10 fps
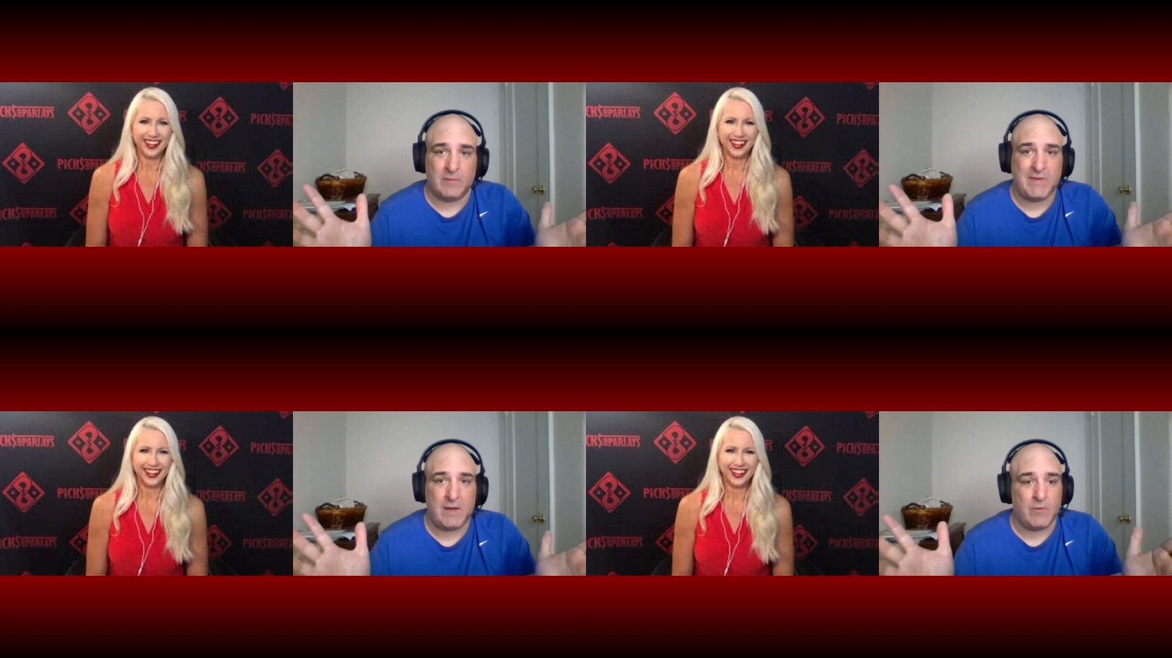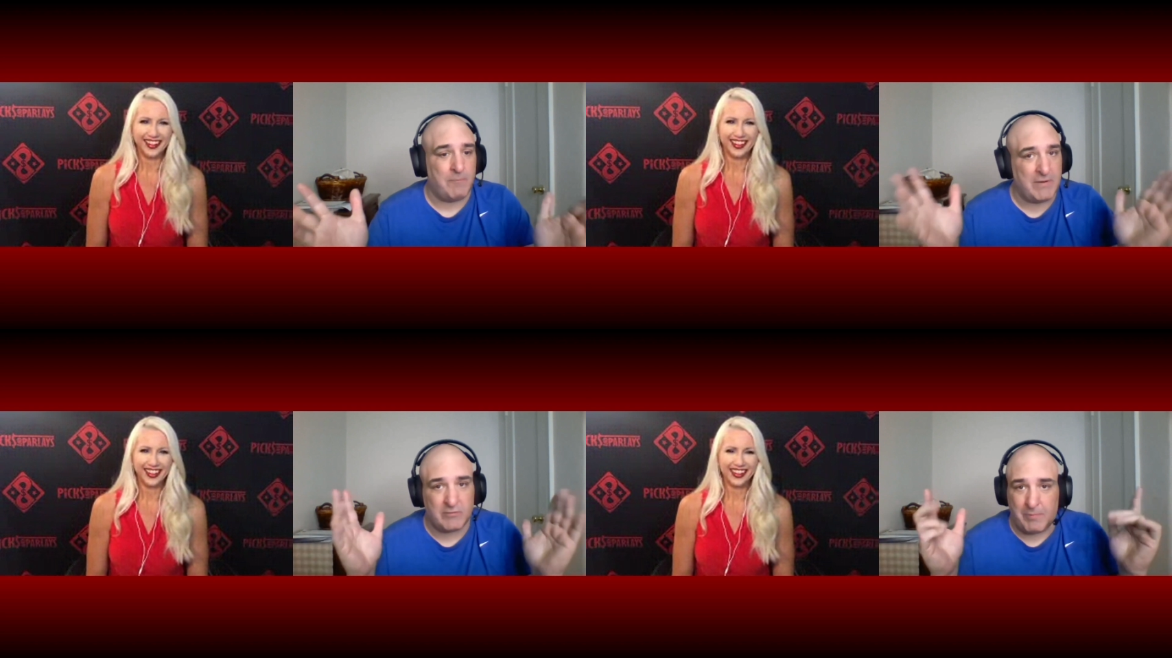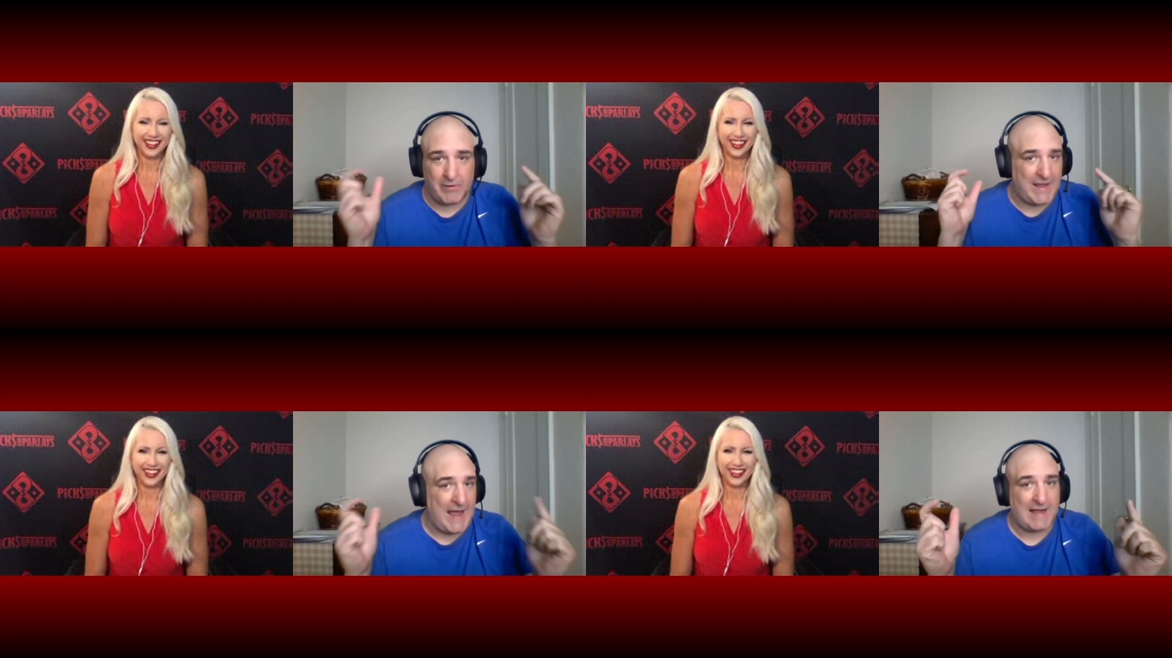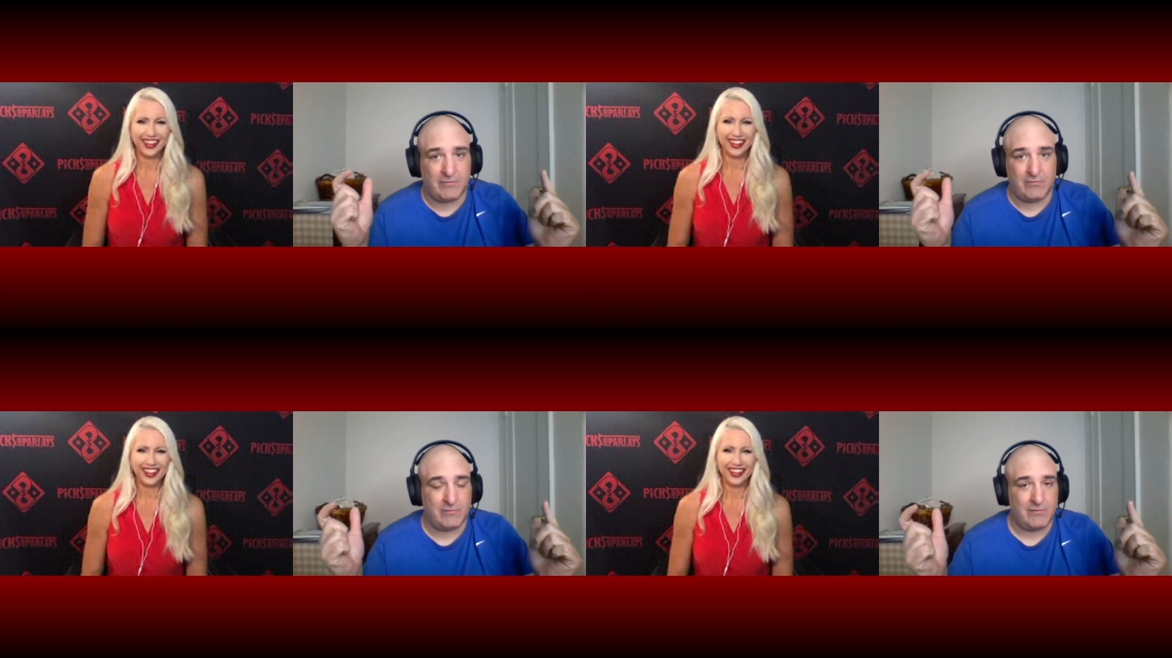Speaker 1: Come down. We'll have Pixie Parley
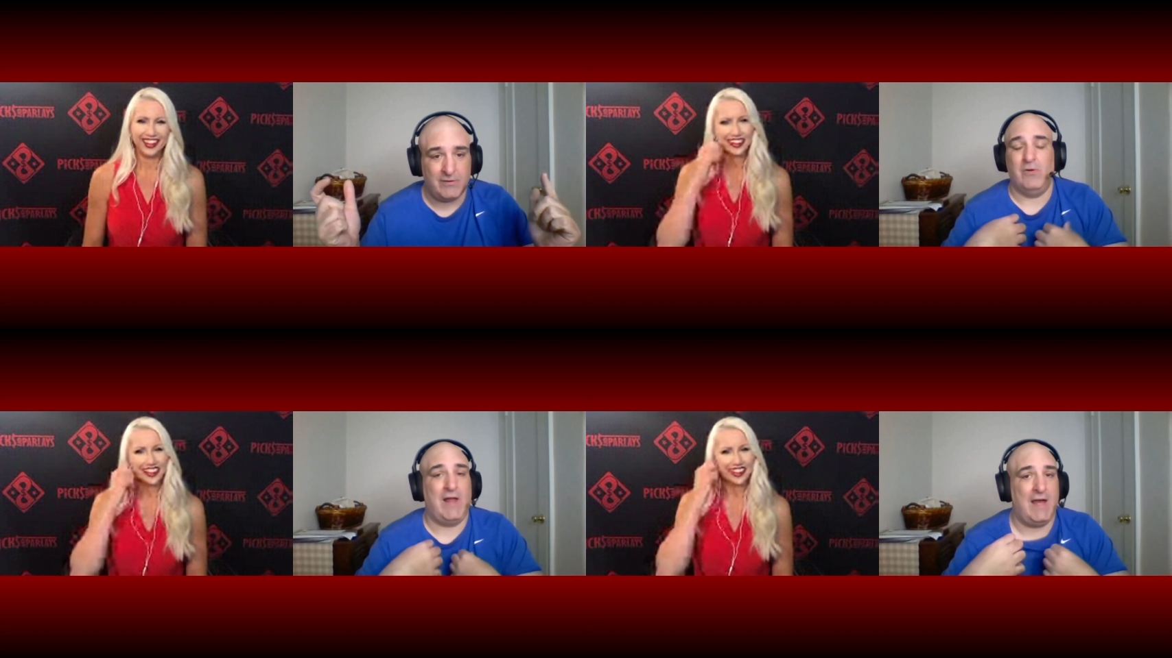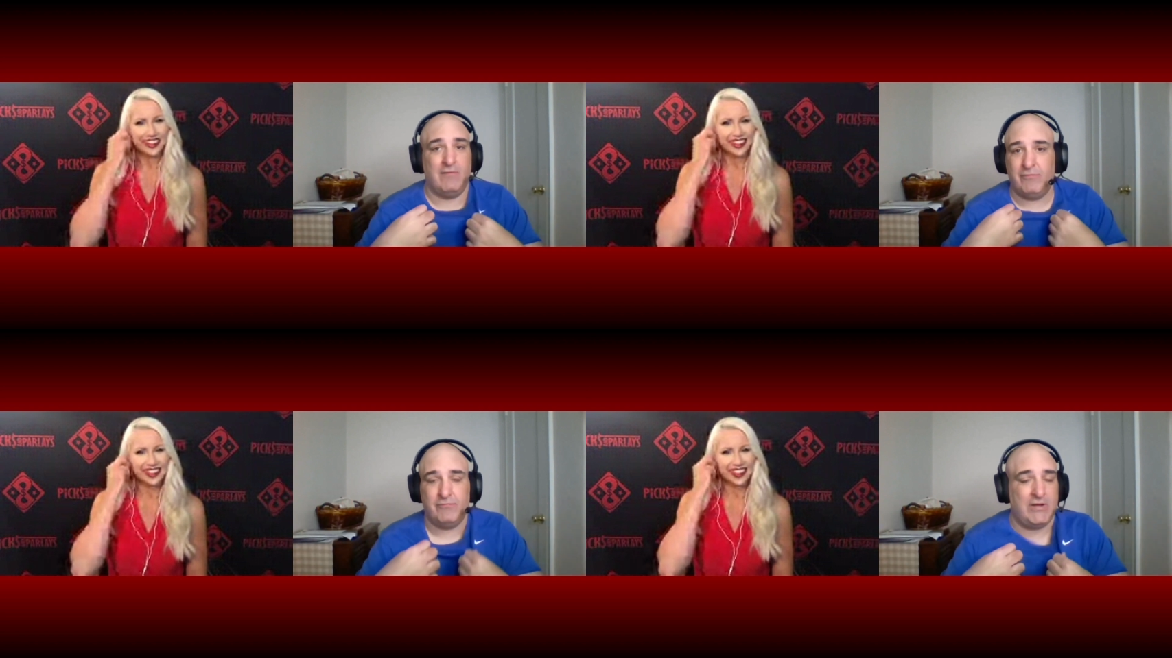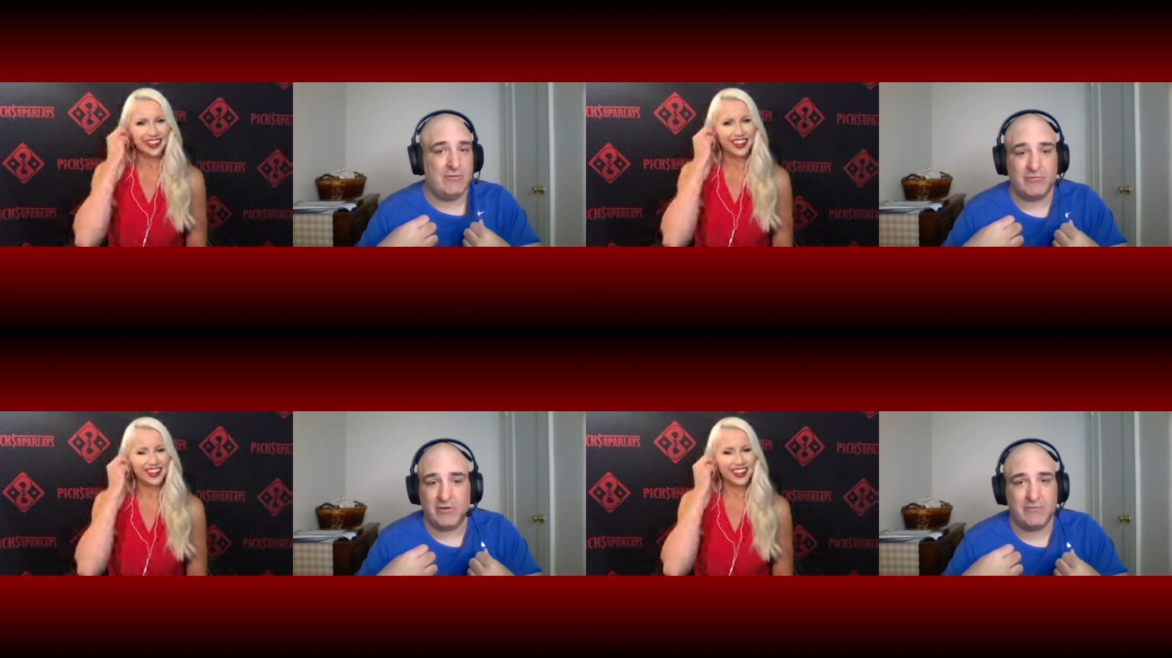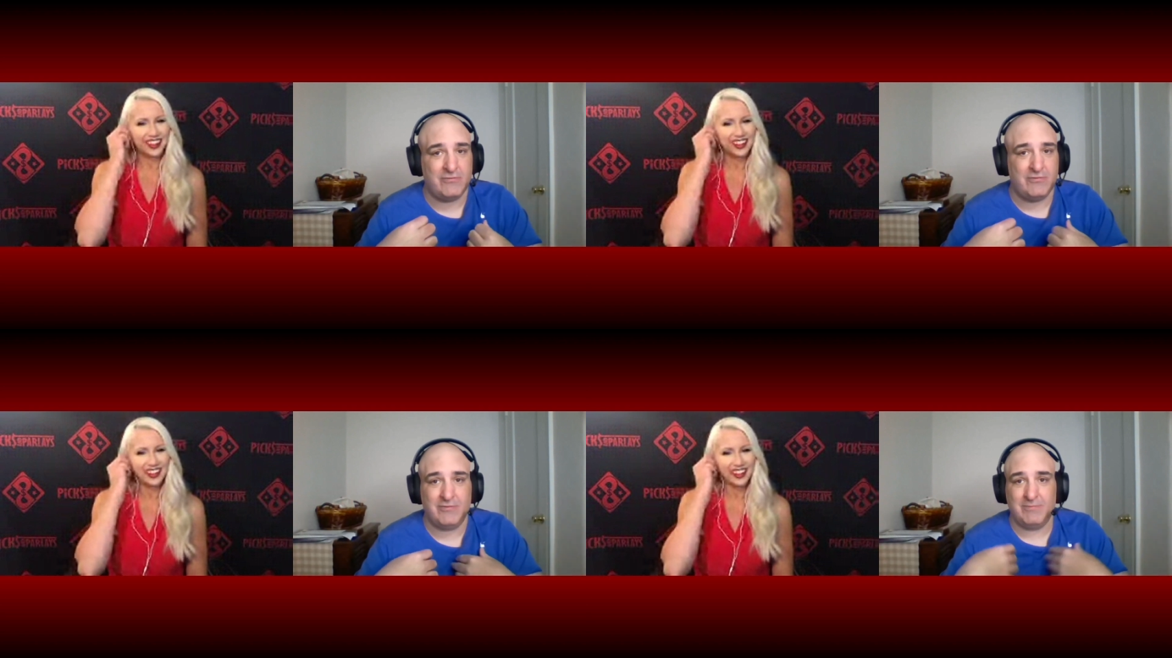hats. We'll have
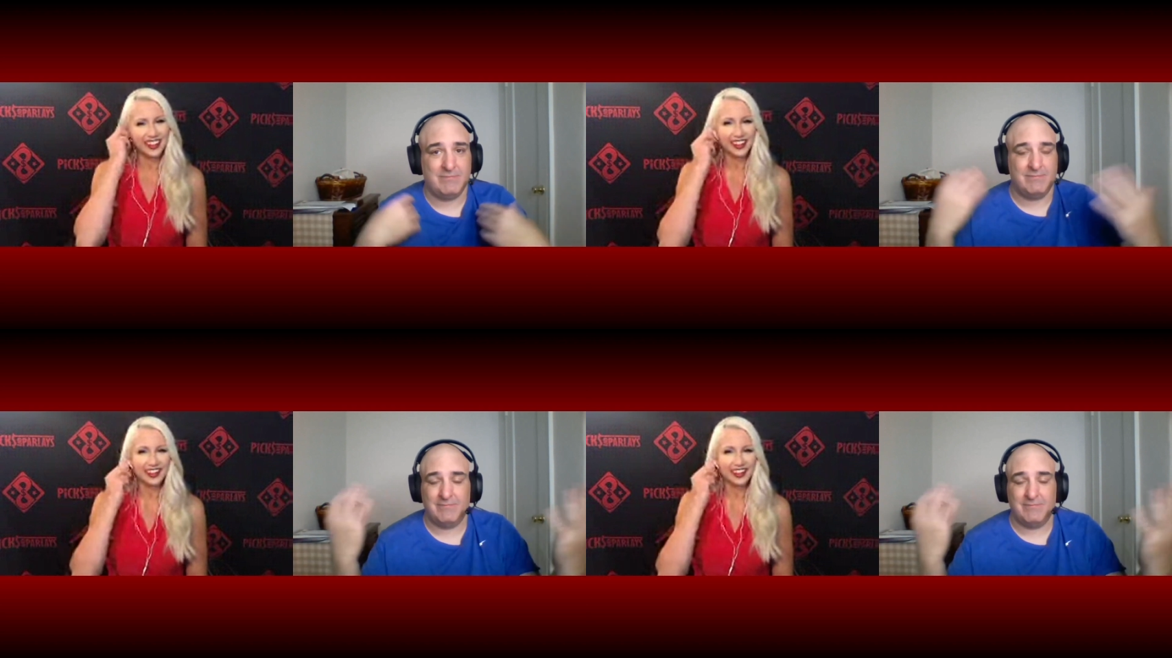T-shirts.